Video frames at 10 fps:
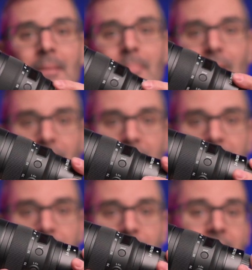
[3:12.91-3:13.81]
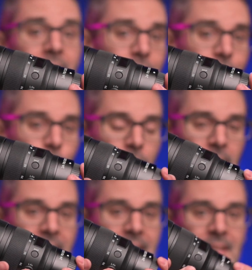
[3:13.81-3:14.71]
compared to the f4
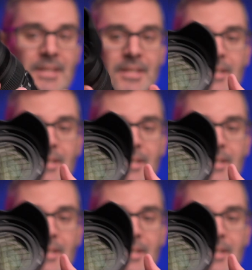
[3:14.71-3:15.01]
lens,